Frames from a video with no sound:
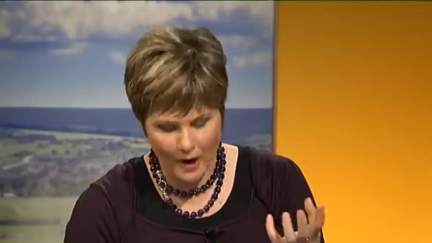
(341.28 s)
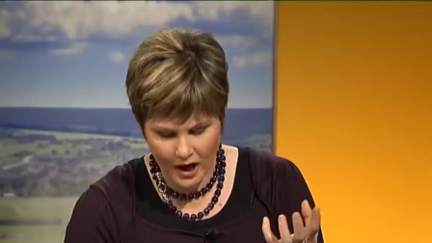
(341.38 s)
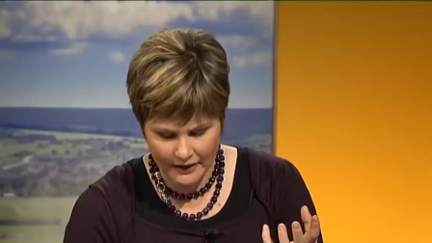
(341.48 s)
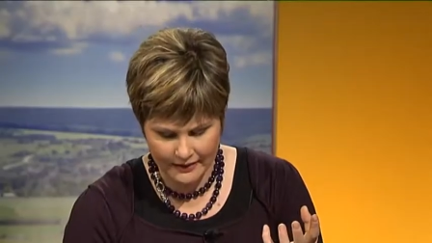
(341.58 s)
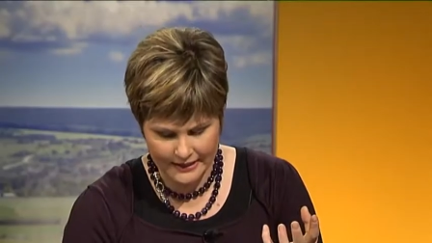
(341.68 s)

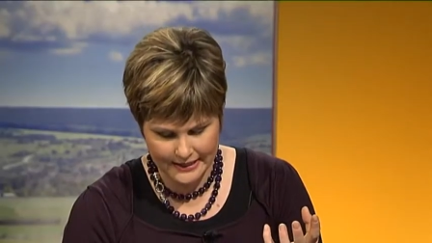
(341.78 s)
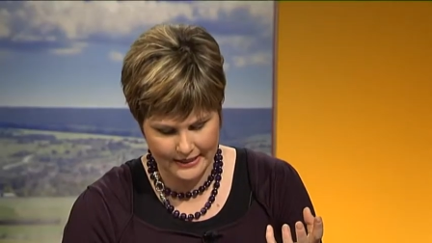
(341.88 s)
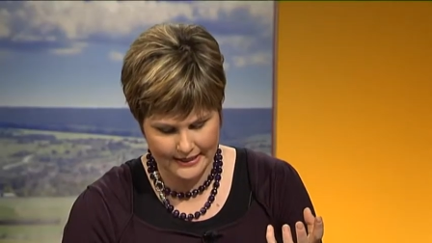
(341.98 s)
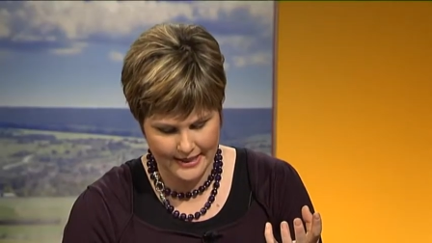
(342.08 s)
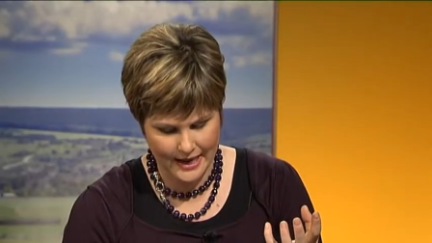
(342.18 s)
behind this
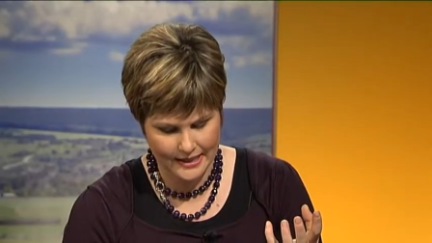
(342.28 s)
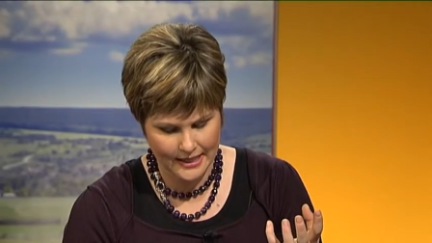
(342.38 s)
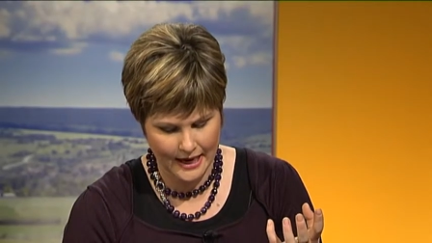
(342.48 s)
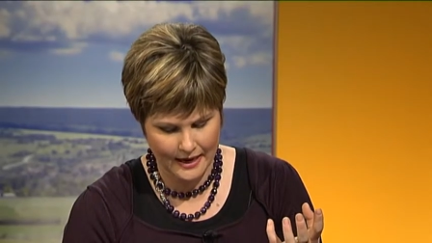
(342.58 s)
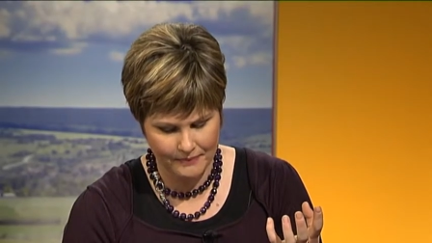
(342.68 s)
is that
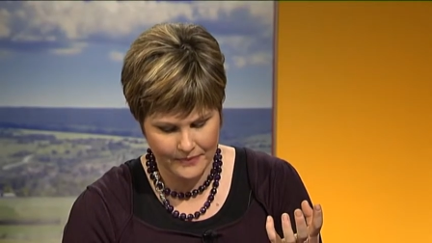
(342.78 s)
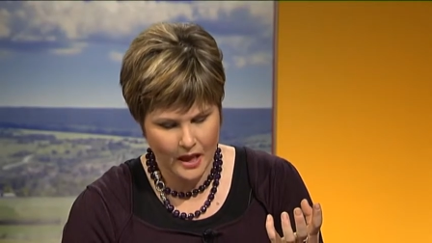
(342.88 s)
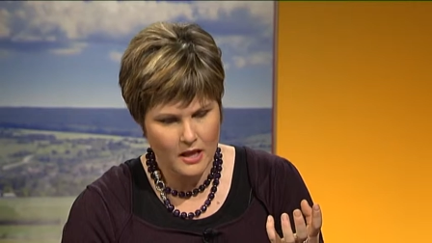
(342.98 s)
um,